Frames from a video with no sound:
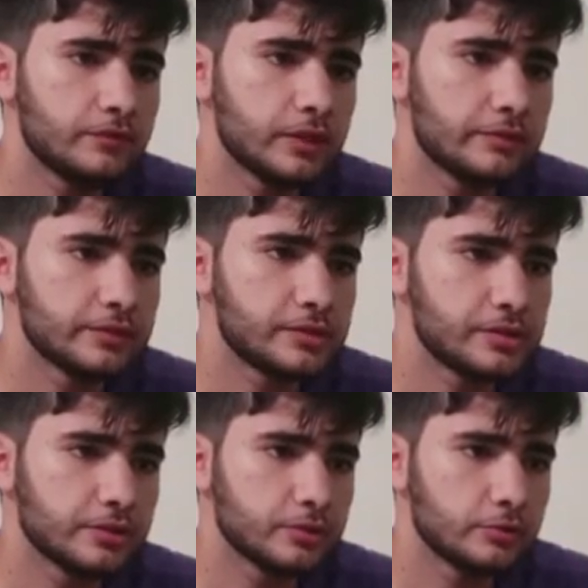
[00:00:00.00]
flavored
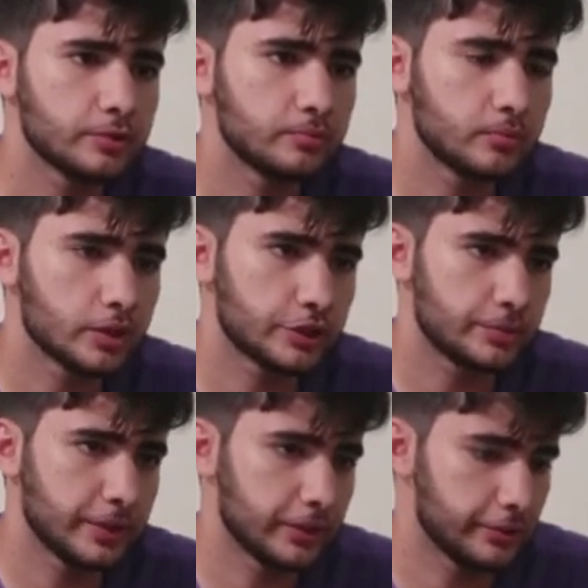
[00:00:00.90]
cereal with
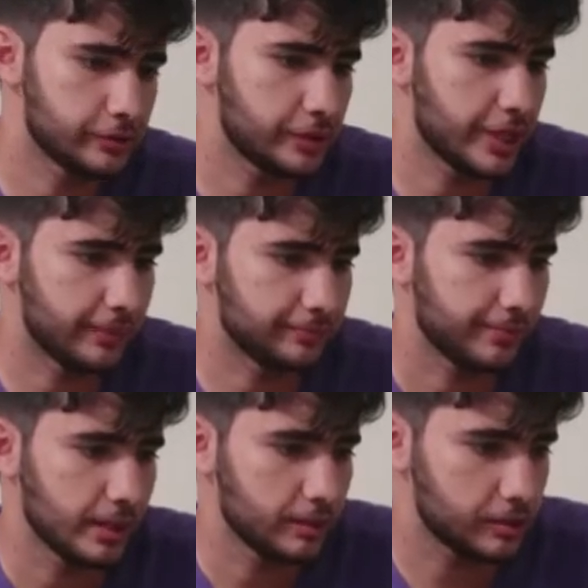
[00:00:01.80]
marshmallows. Yeah,
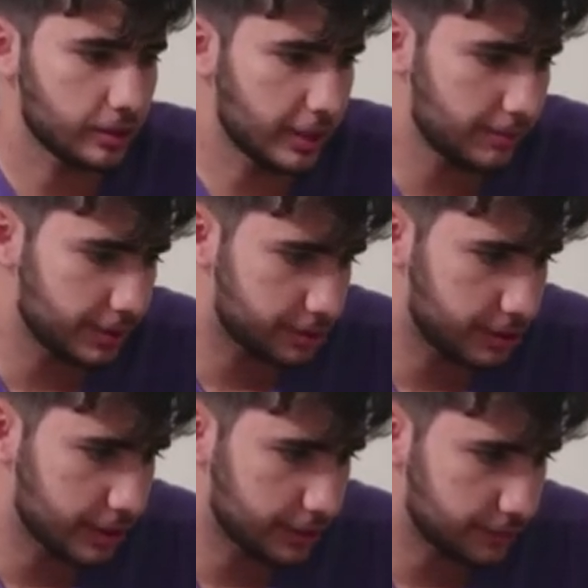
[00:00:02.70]
so that makes
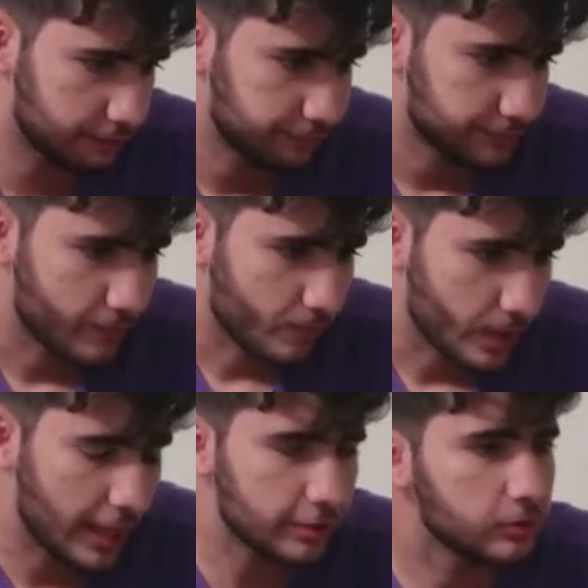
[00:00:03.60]
sense.
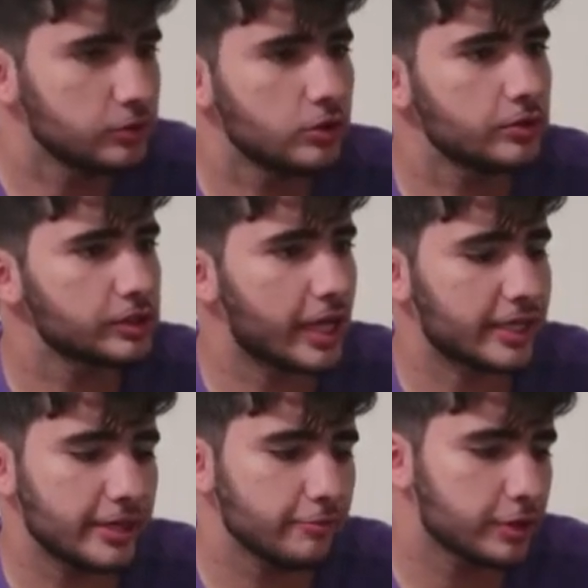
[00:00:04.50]
I don't know. I
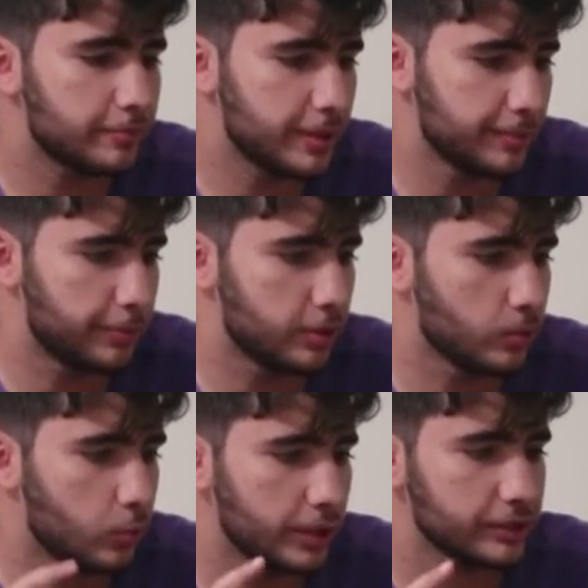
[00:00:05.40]
can't really pinpoint
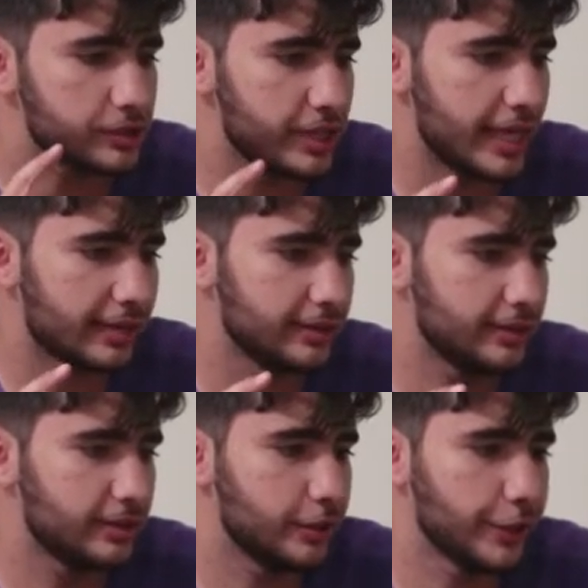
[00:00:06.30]
what exactly
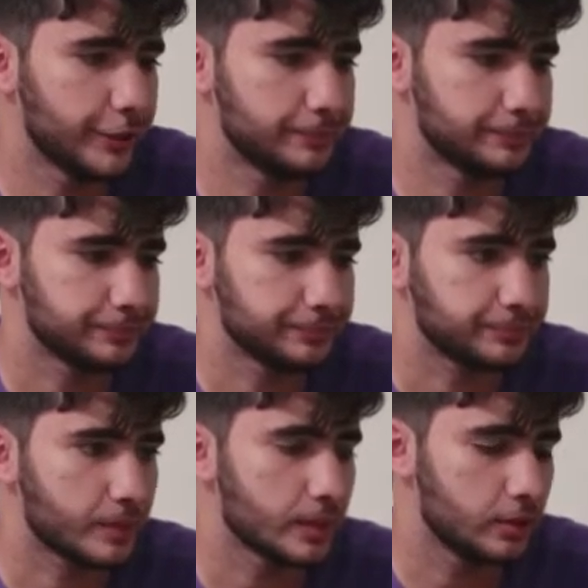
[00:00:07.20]
the
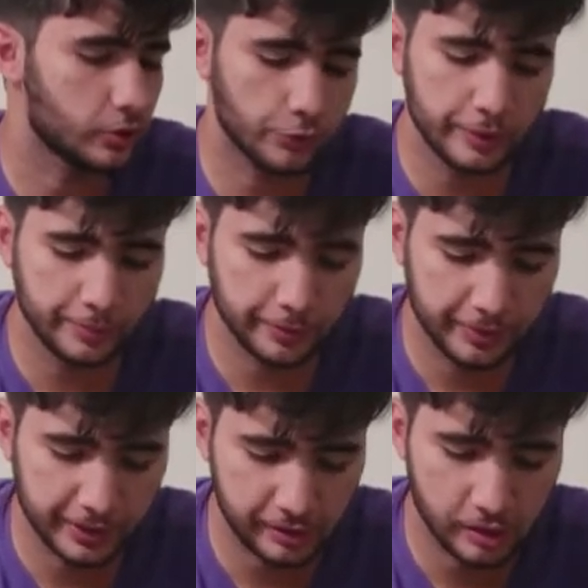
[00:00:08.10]
the creeper
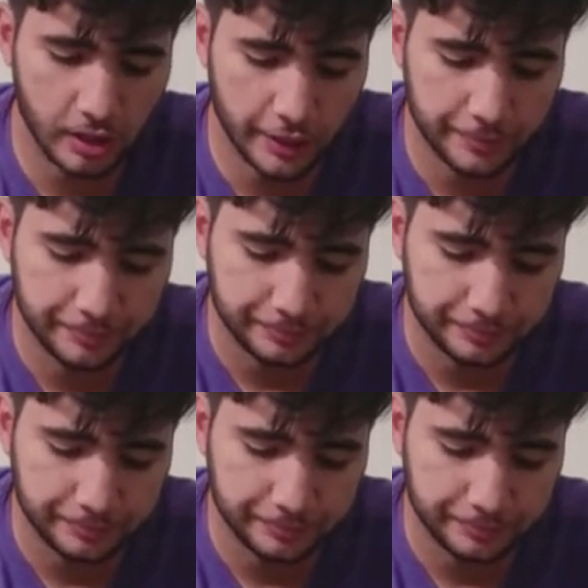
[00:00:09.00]
bits are,